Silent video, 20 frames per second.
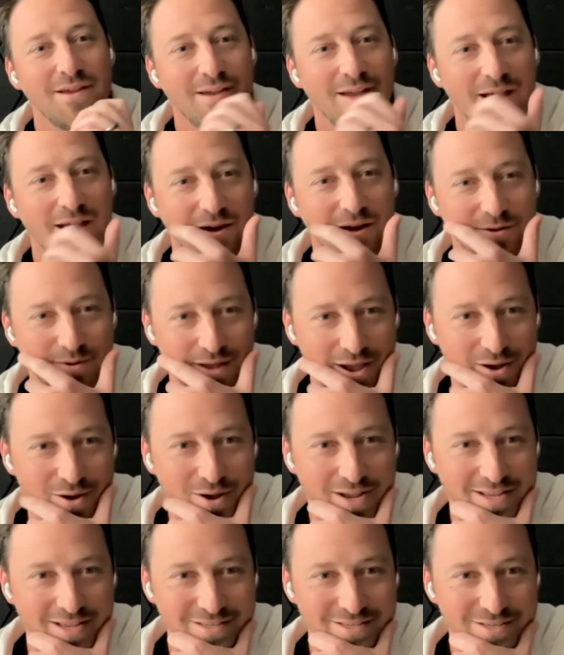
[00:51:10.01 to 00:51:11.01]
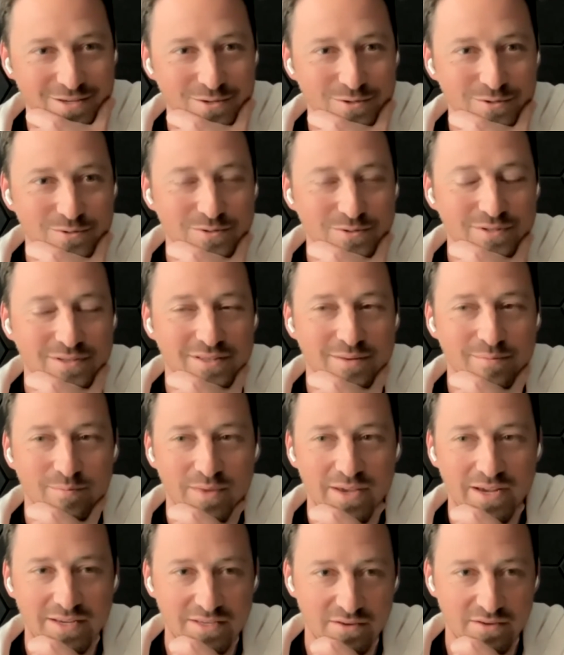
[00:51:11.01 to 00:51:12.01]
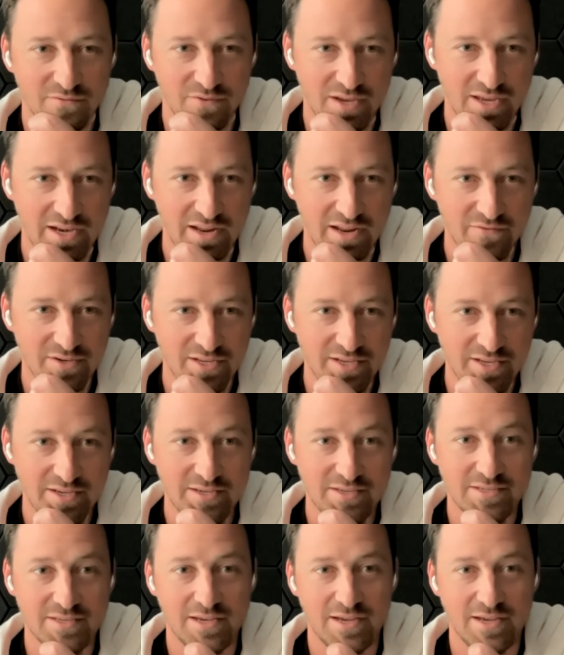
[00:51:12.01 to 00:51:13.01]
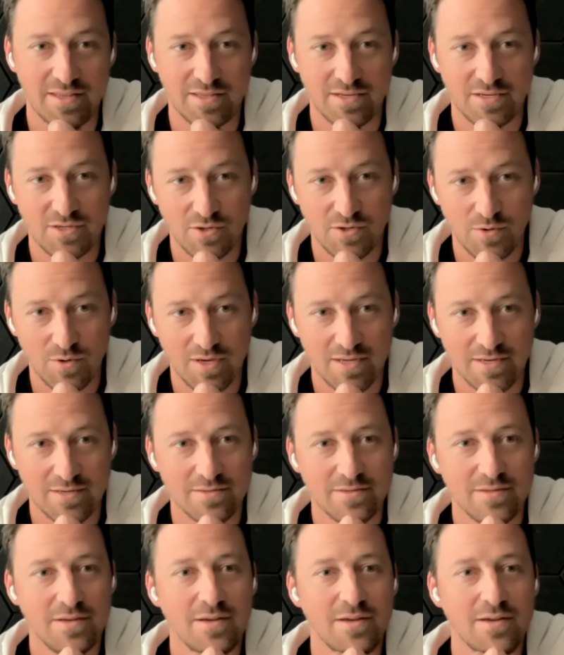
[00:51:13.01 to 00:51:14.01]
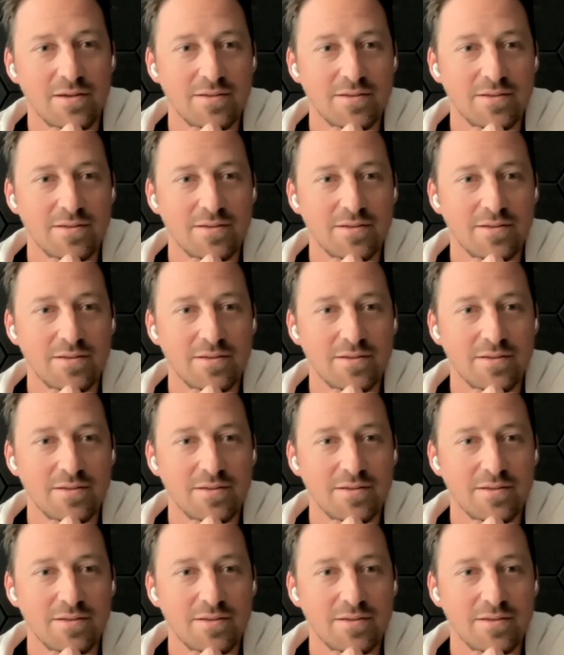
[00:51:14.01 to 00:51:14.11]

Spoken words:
how it gets used, the mix of NFTs and the token